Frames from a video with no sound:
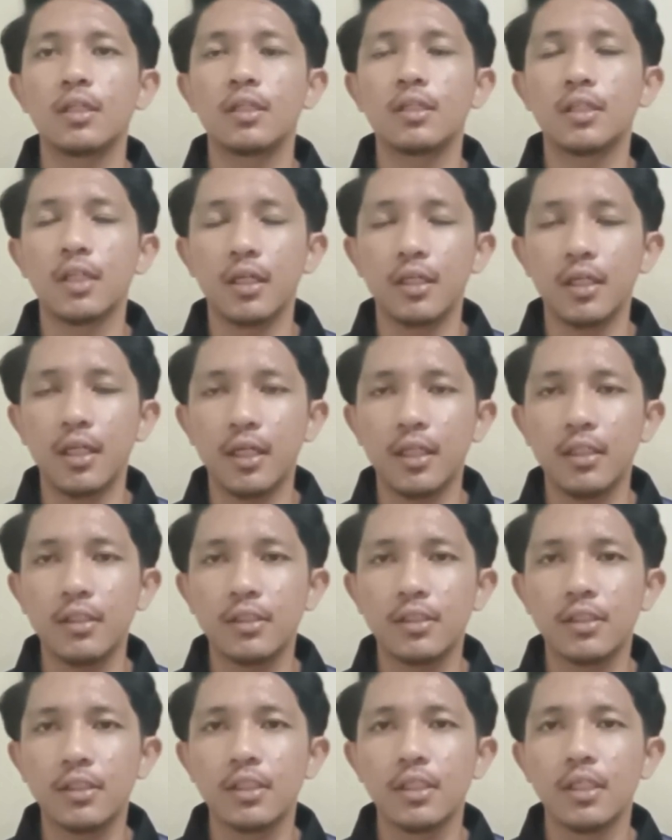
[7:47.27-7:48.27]

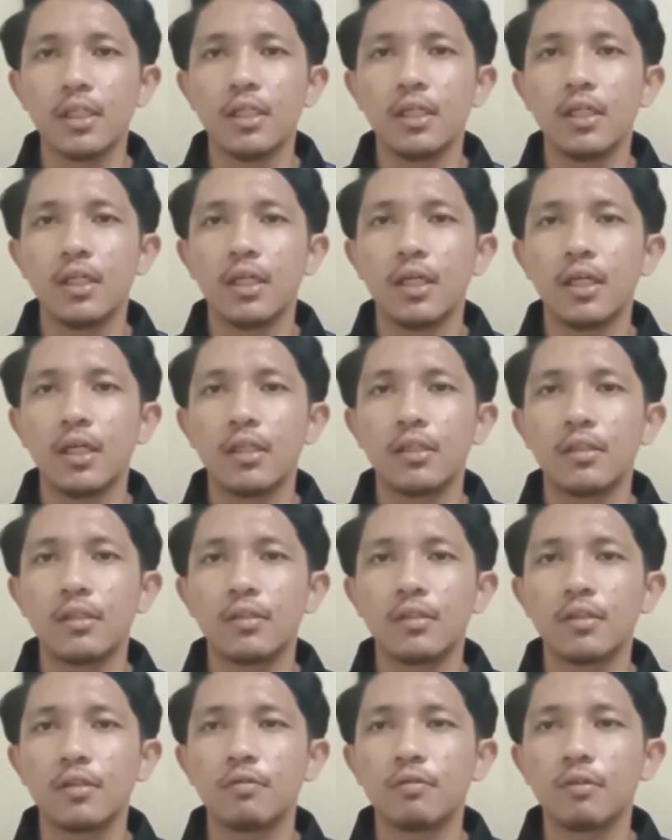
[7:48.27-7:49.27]
deadlines, and
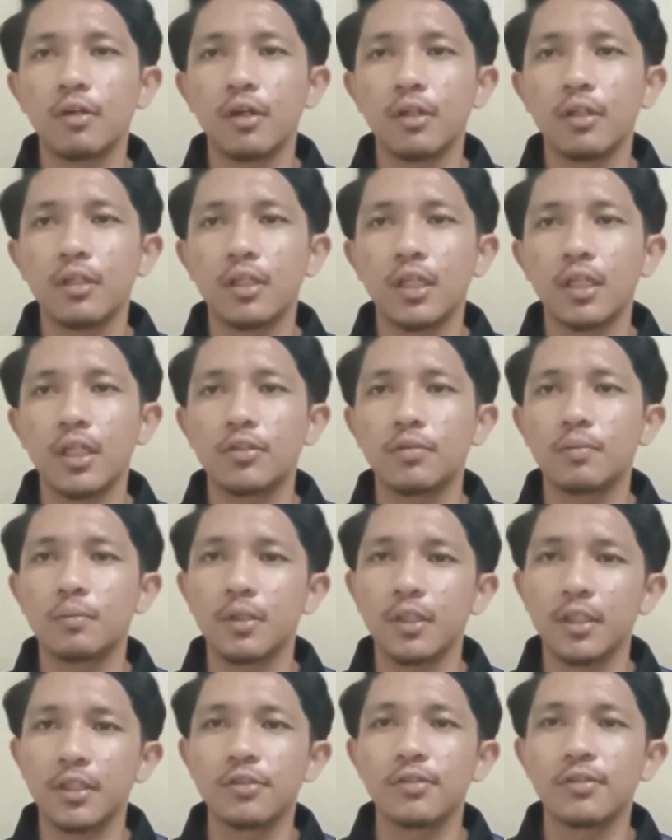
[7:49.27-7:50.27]
avoid last
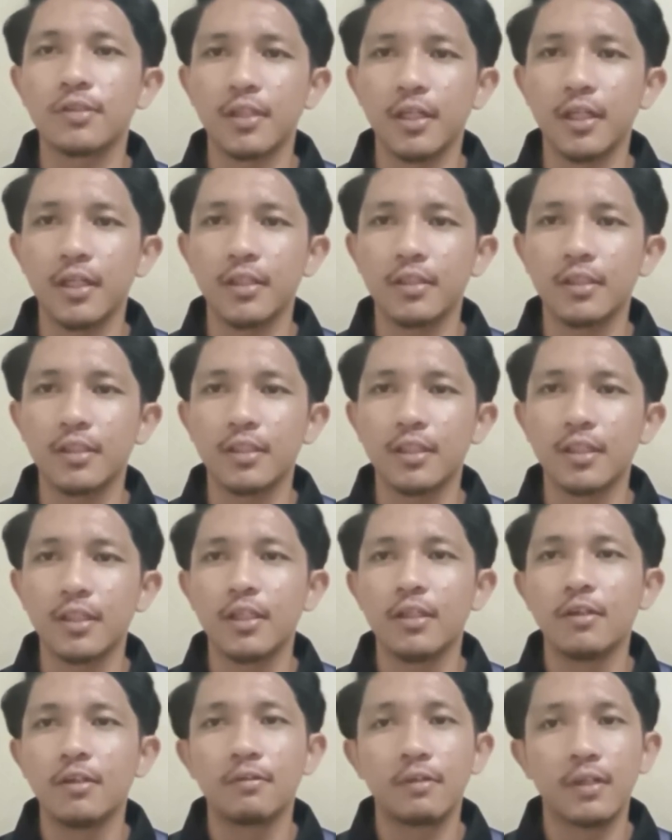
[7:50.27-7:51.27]
minute stress.
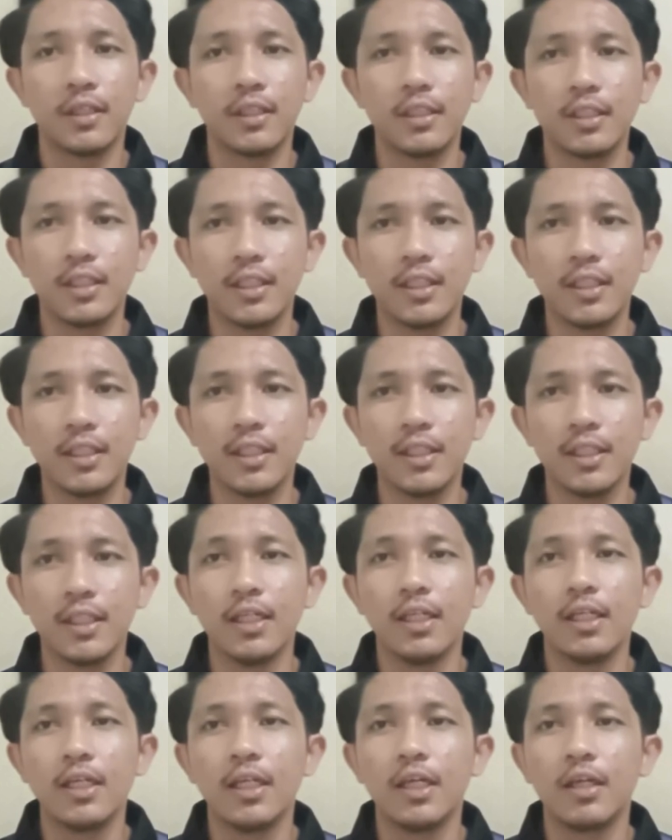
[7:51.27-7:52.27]
Finally,
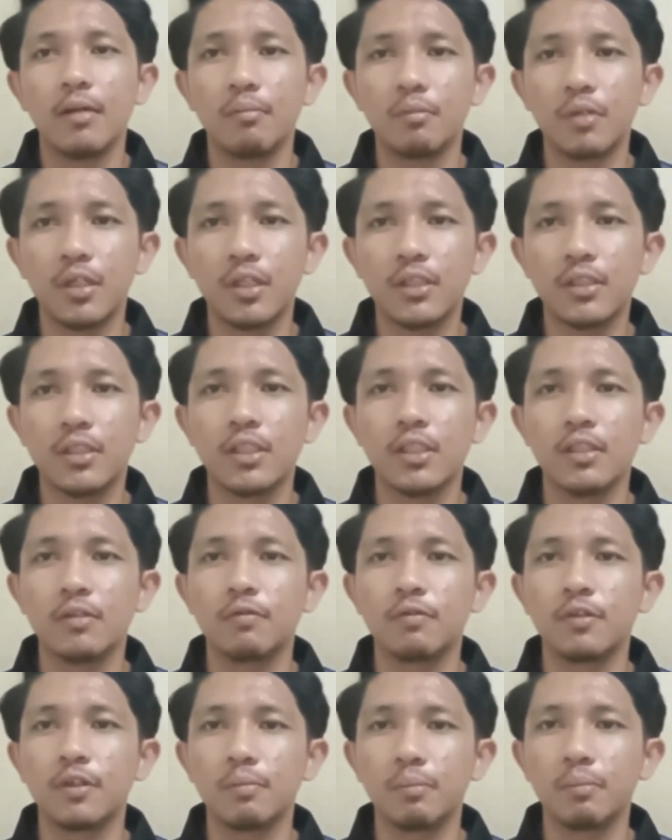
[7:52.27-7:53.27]
embrace the
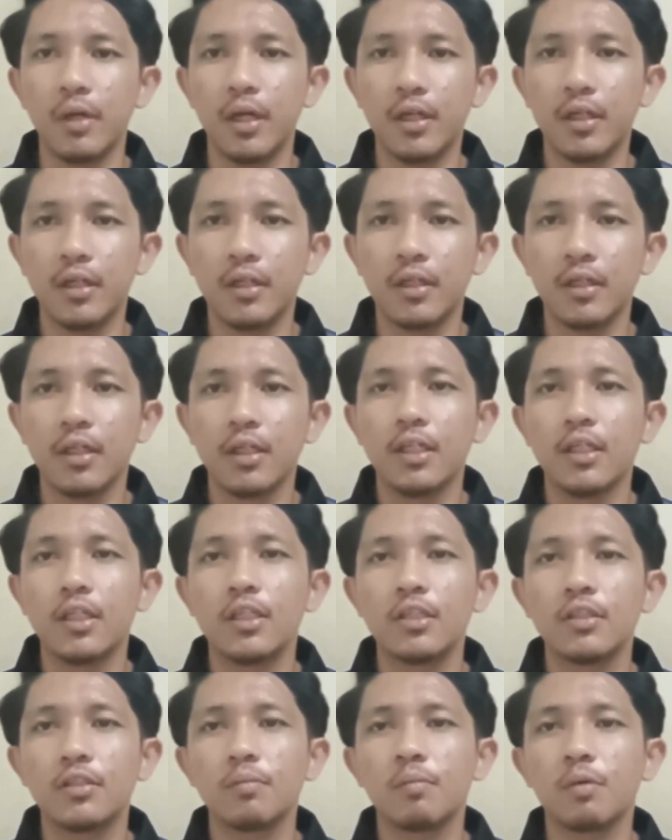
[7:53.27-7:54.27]
feedback.
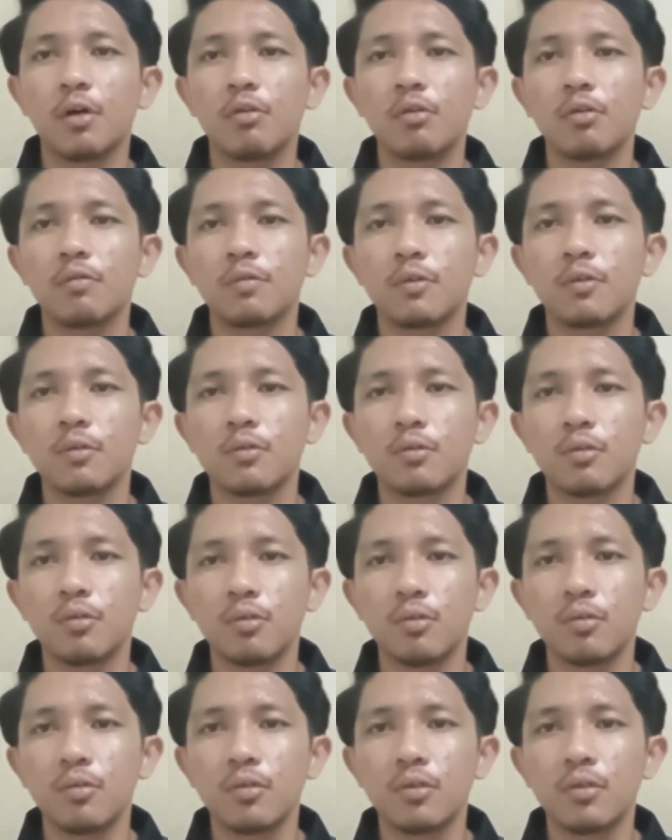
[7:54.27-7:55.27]
It's a powerful
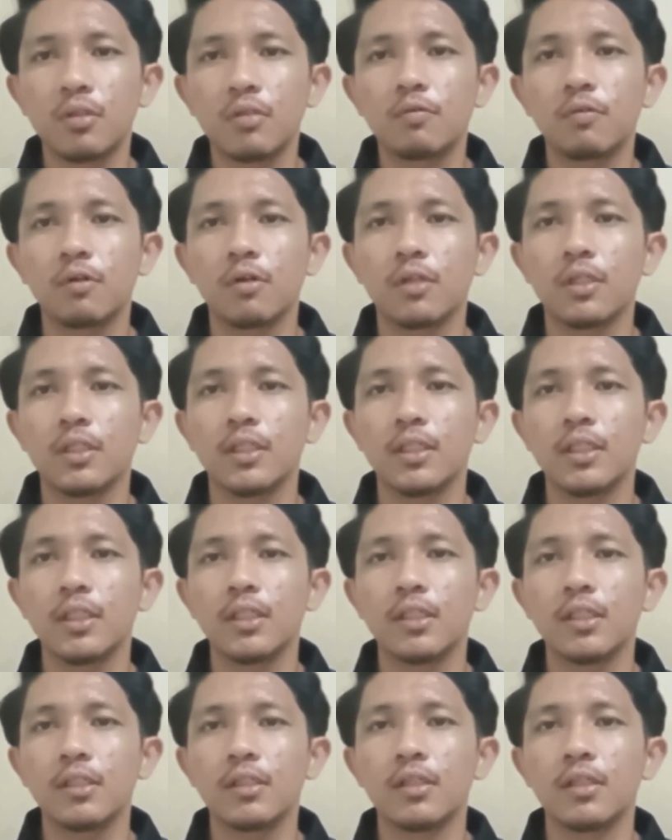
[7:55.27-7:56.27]
tool for
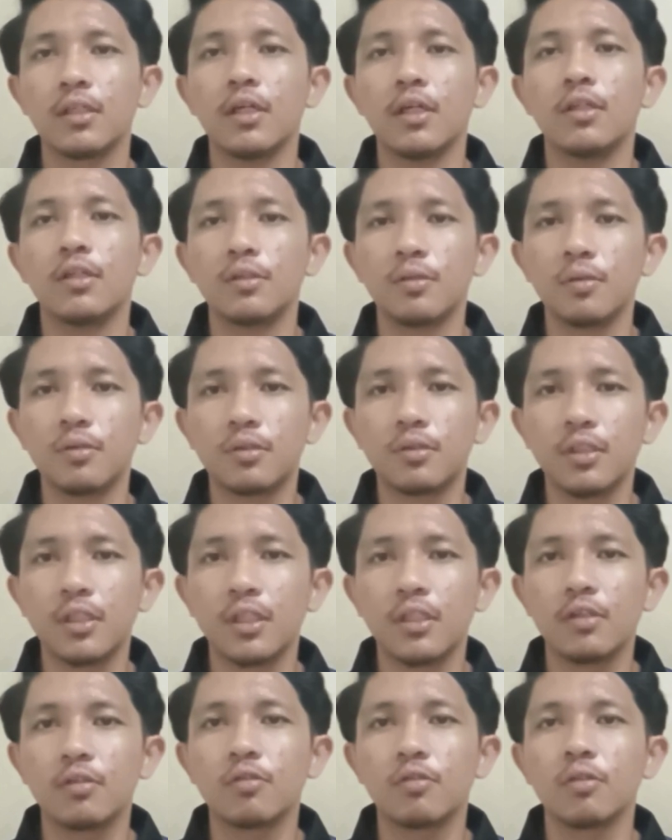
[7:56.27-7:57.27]
learning. Use
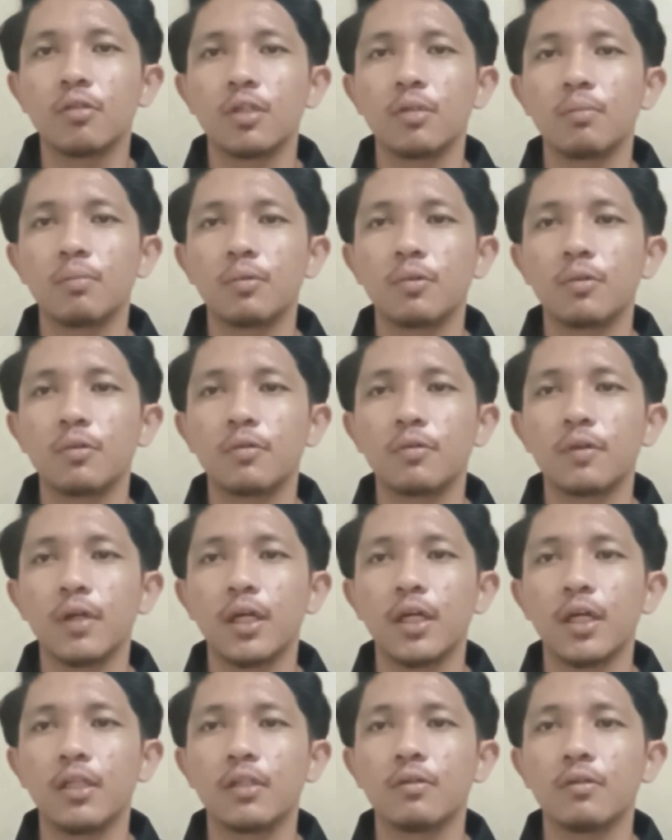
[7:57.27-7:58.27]
it to improve
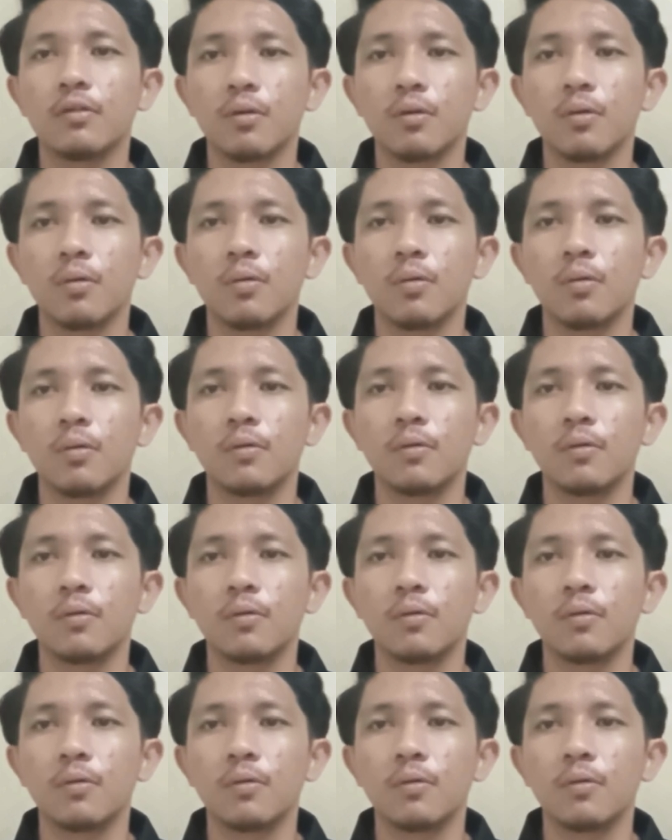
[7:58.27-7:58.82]
and grow.